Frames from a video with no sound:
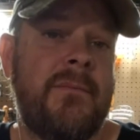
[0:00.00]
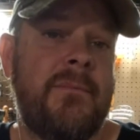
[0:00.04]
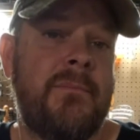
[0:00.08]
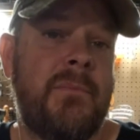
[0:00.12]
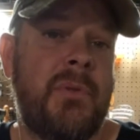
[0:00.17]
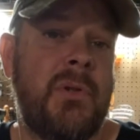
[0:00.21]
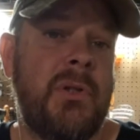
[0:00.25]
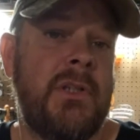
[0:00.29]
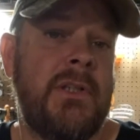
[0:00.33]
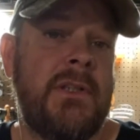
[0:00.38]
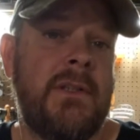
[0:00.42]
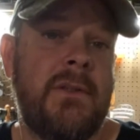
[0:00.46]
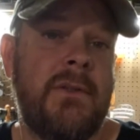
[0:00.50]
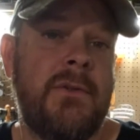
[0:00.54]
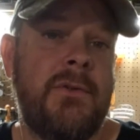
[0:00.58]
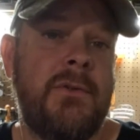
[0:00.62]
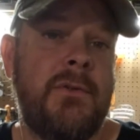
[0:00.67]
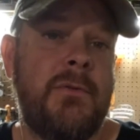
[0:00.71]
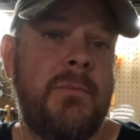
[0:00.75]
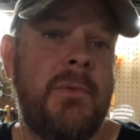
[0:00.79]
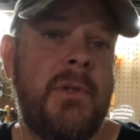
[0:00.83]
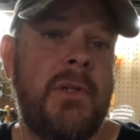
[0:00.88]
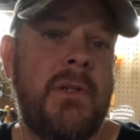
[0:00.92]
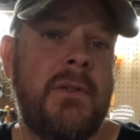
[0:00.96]
bullet
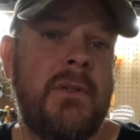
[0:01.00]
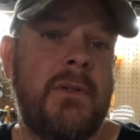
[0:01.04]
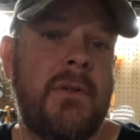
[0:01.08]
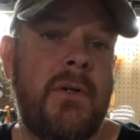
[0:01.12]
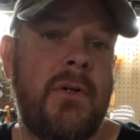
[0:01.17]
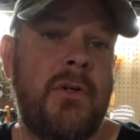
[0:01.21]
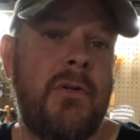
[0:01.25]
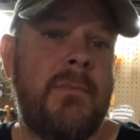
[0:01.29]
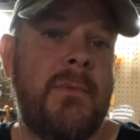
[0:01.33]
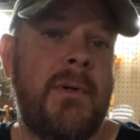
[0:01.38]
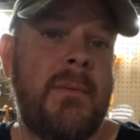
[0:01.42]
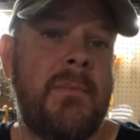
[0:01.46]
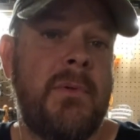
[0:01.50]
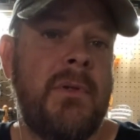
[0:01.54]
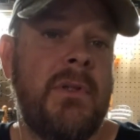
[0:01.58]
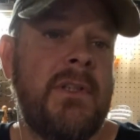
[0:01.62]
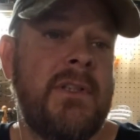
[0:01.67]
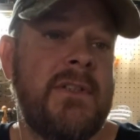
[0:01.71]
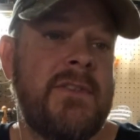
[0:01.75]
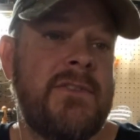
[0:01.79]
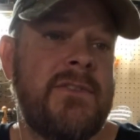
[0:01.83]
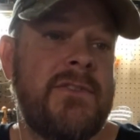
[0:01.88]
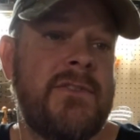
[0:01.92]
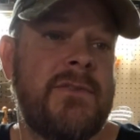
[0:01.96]
lube on my
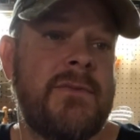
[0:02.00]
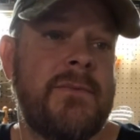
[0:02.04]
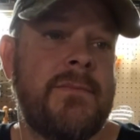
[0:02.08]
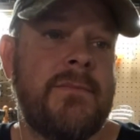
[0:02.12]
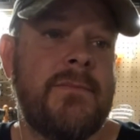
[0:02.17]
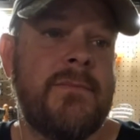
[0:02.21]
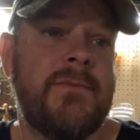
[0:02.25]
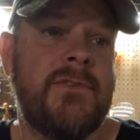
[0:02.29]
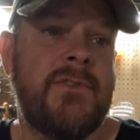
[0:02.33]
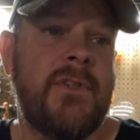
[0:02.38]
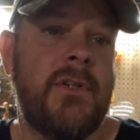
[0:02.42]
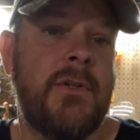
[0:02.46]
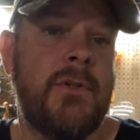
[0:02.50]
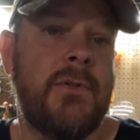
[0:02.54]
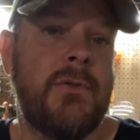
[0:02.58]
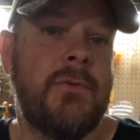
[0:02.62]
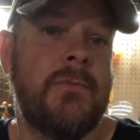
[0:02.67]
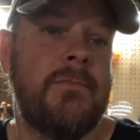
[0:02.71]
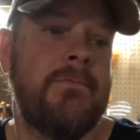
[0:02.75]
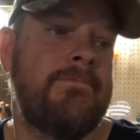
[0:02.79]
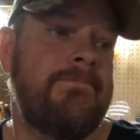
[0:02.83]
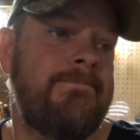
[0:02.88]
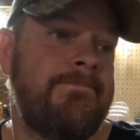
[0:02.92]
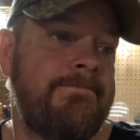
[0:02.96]
bullets,
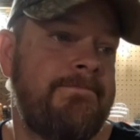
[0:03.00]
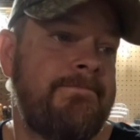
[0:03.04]
so